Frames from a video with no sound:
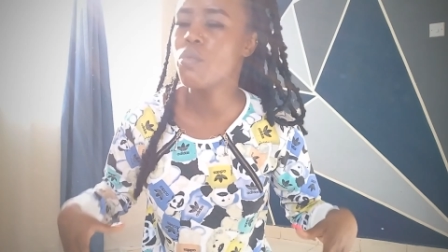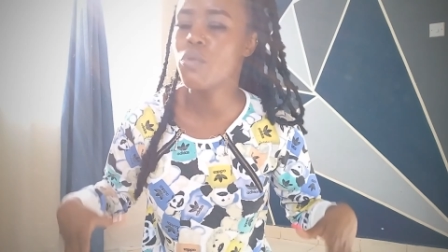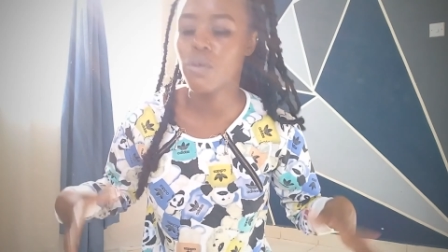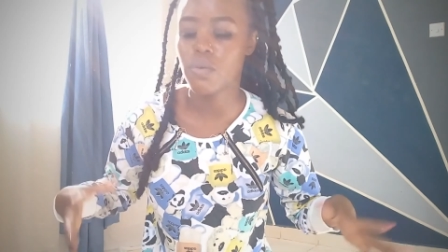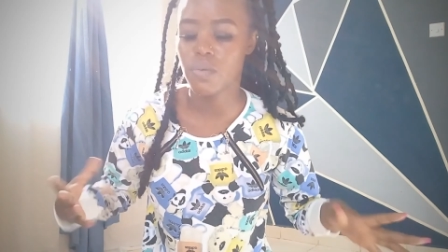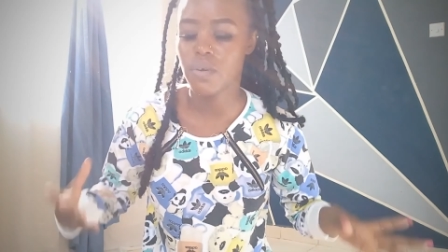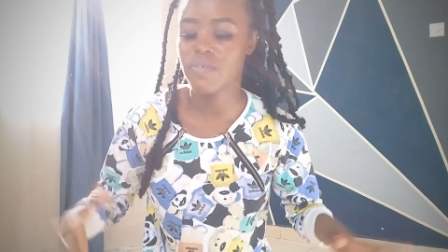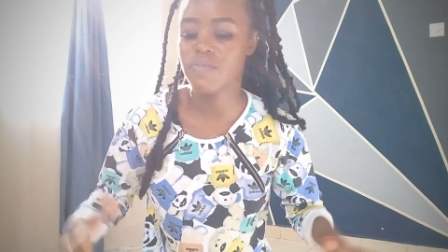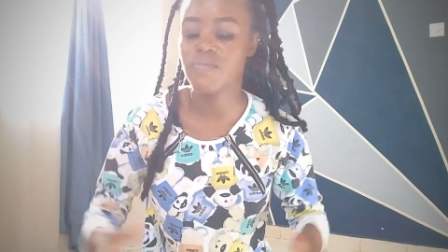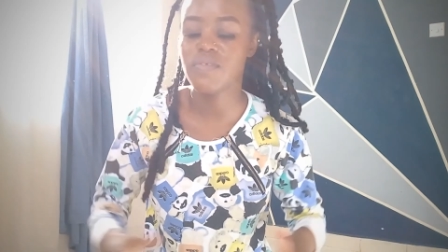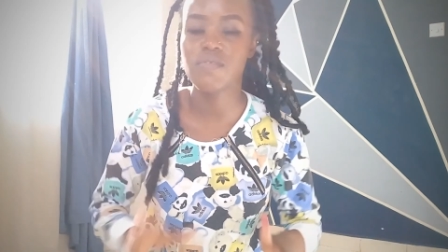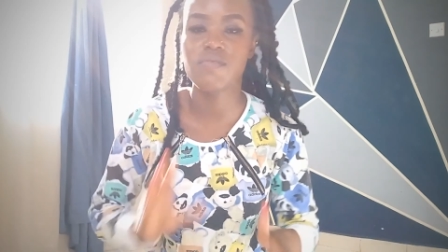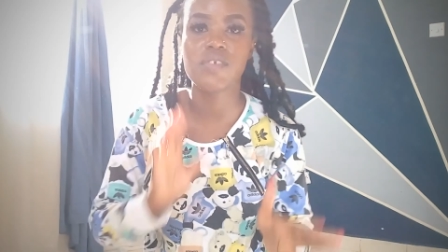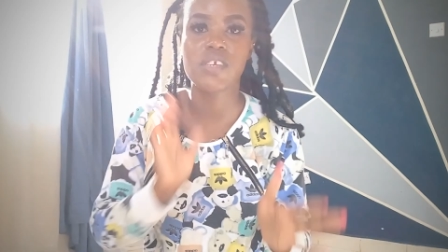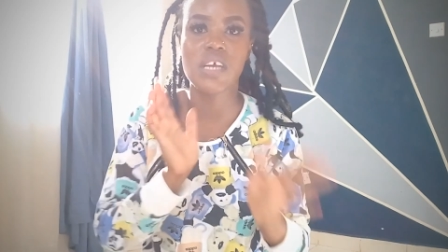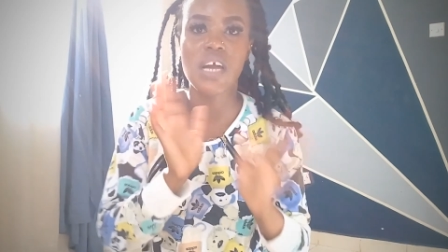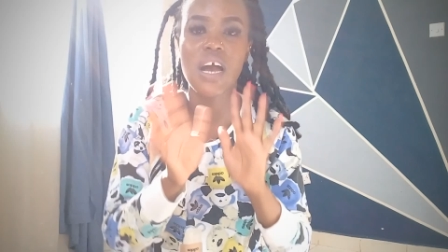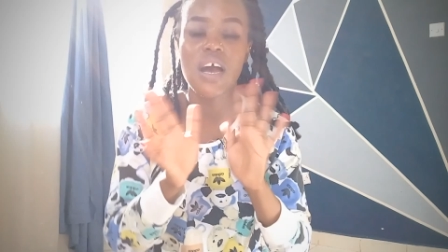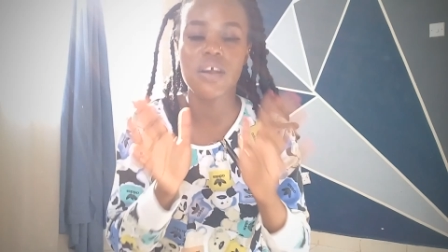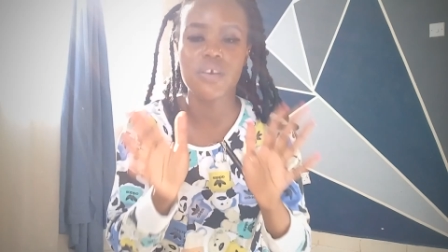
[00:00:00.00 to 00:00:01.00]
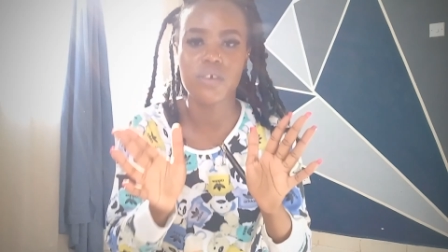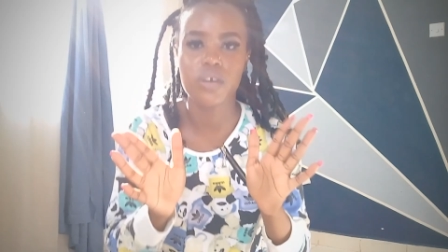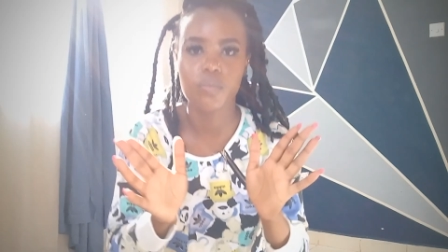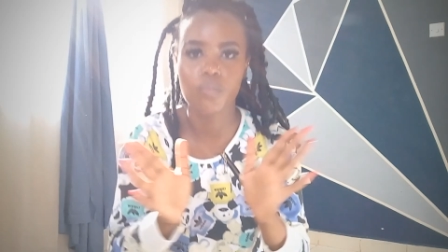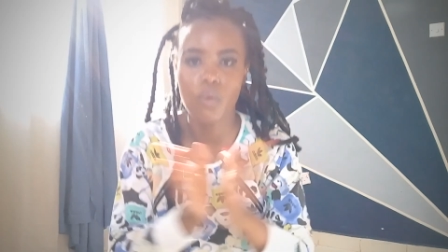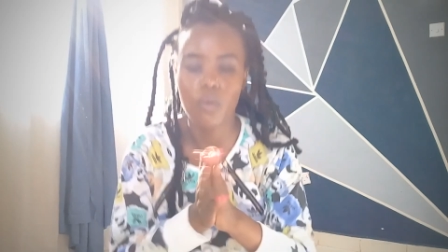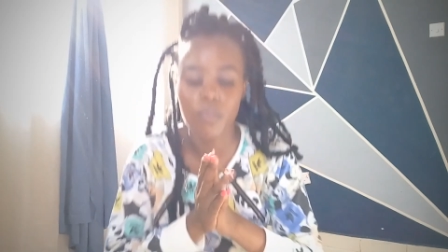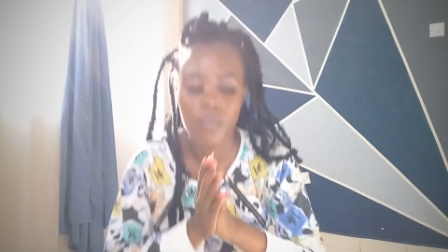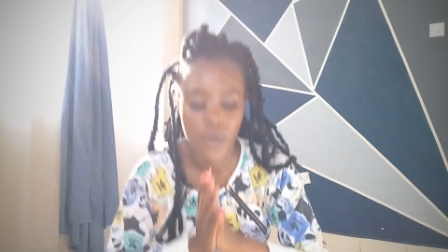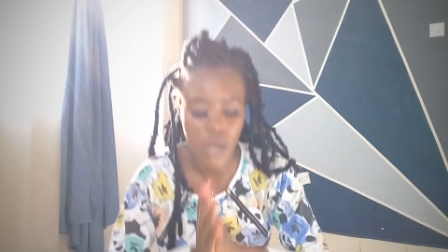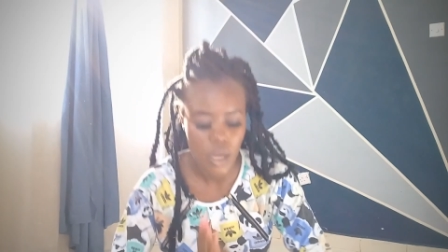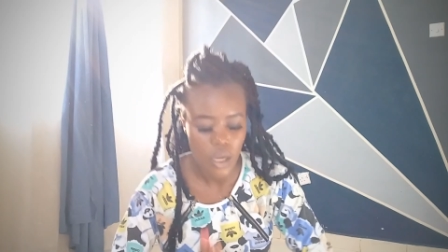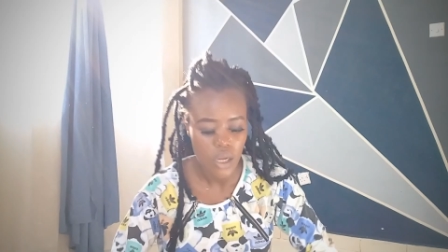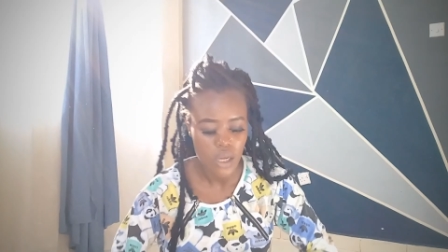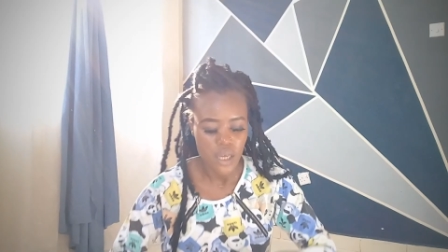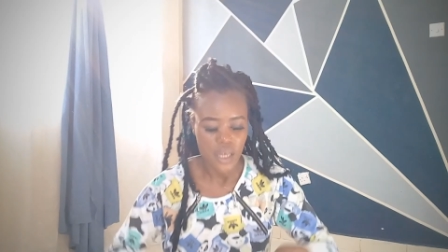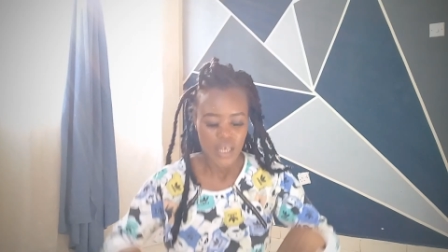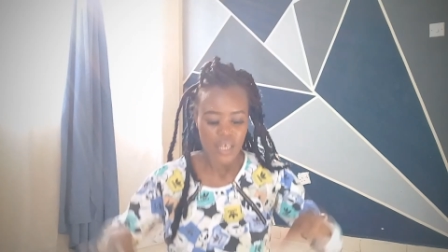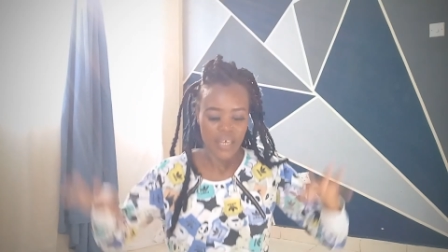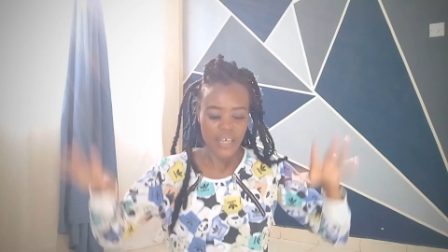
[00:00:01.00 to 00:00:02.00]
bob or 150 100 bob
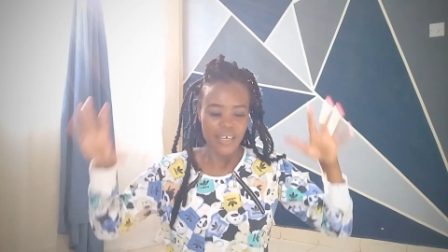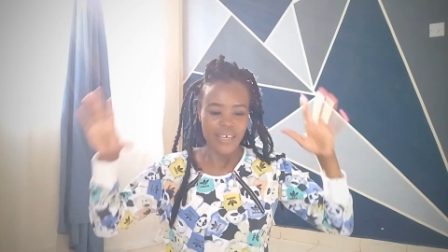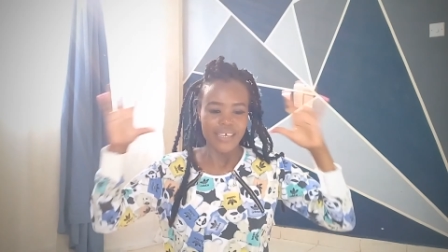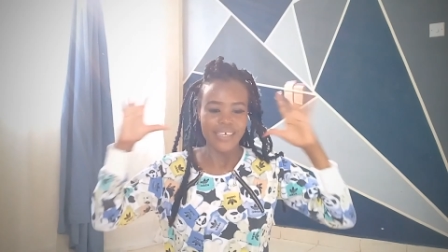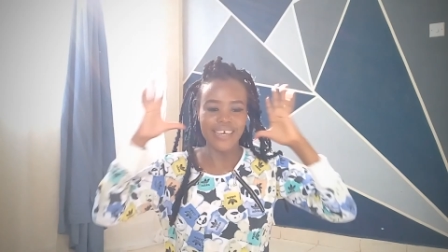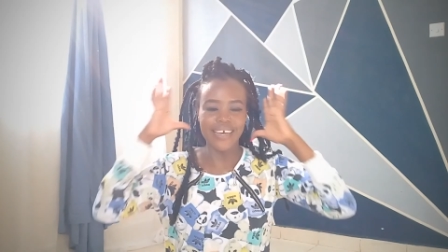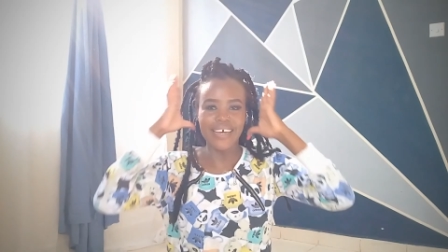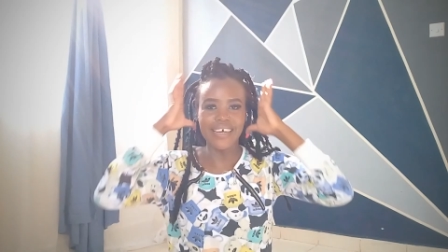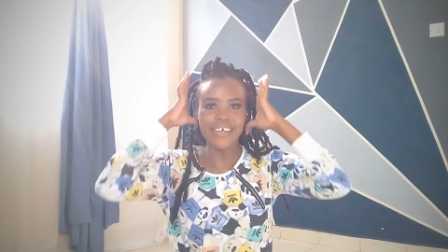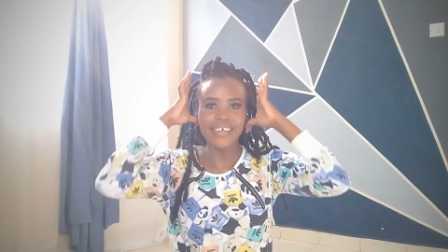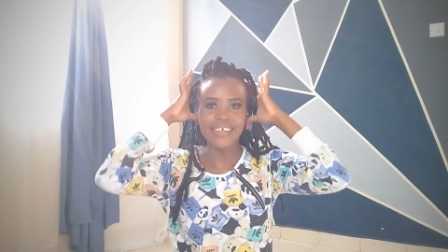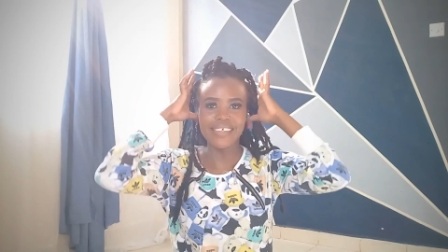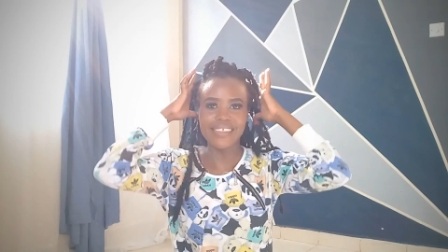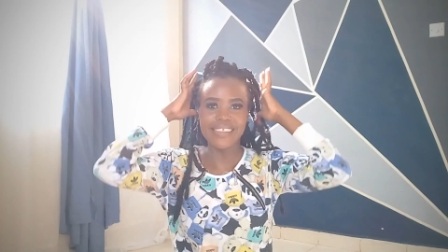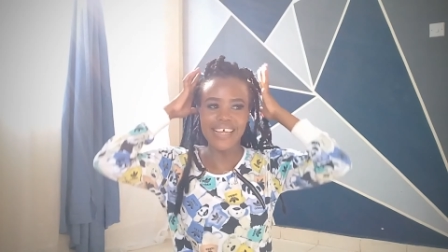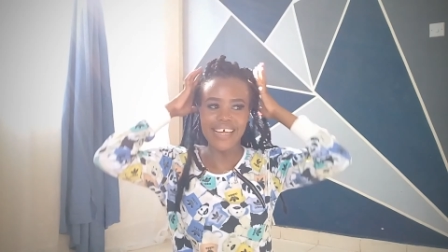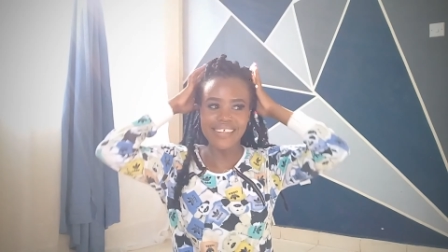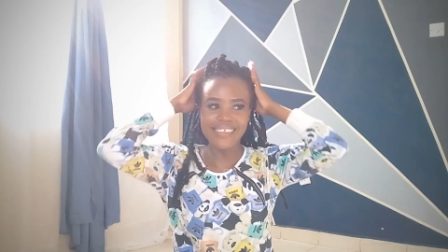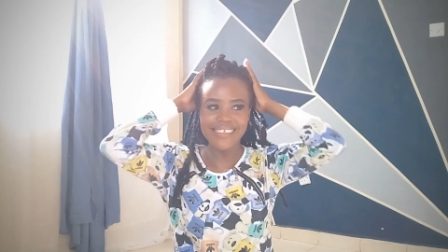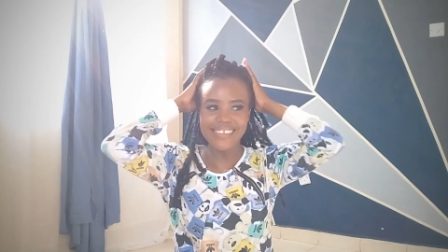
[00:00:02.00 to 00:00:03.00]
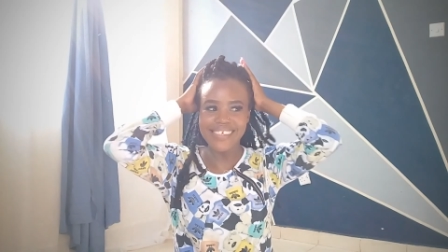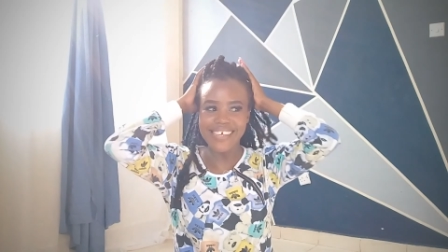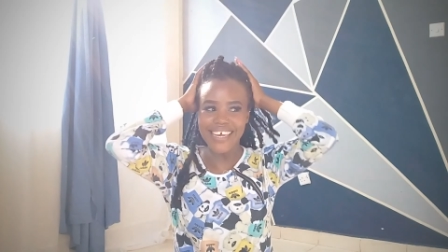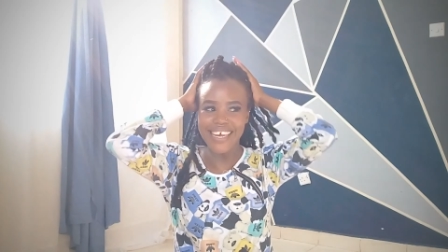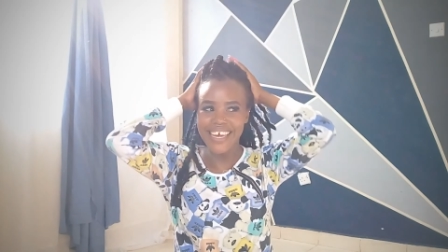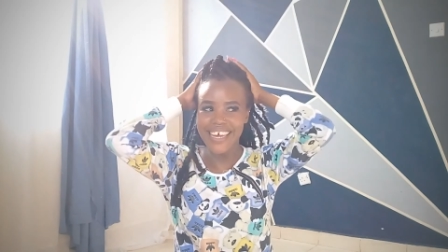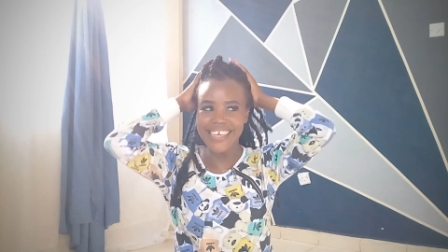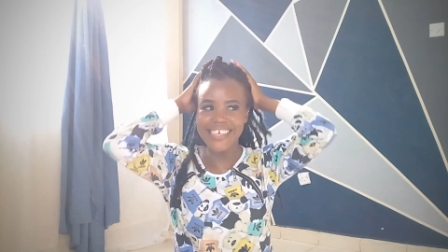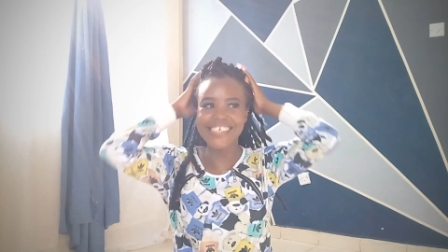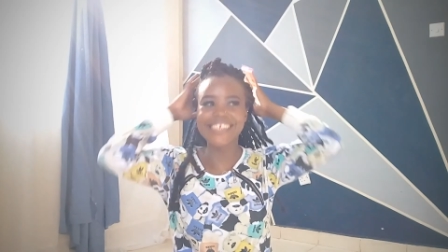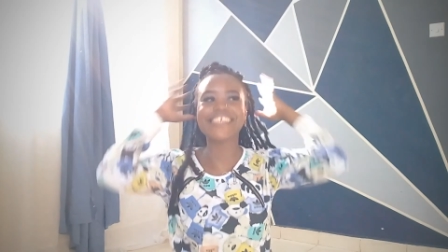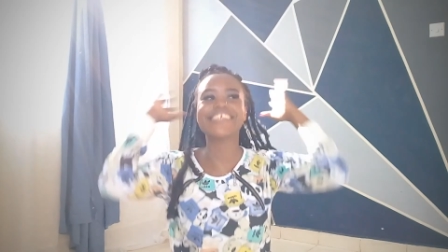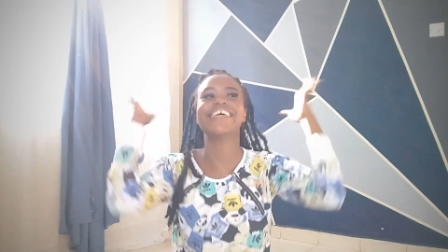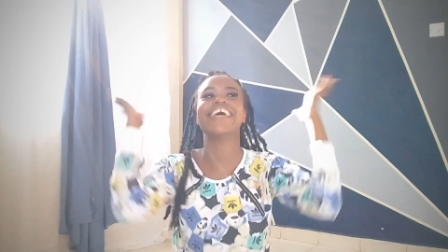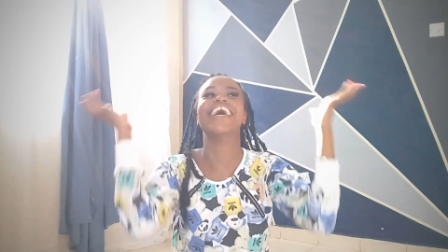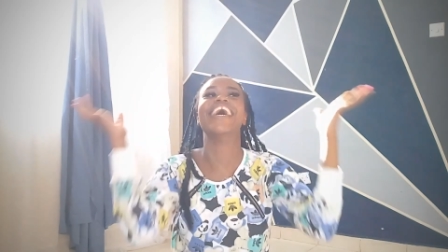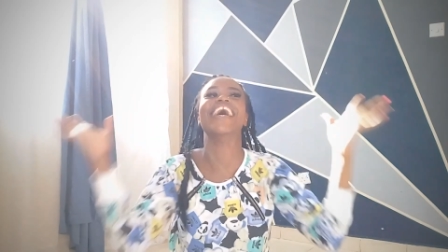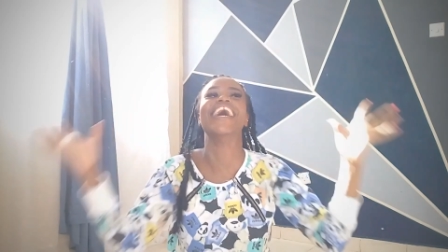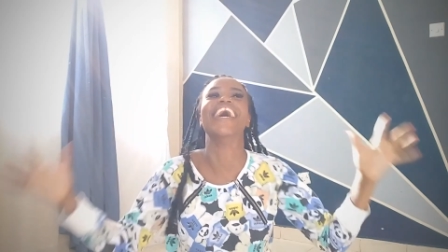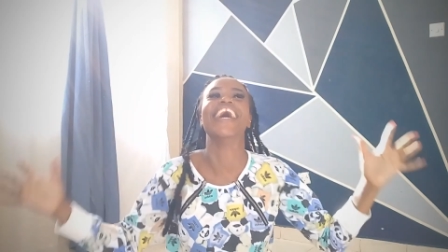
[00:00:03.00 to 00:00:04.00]
yeah that's it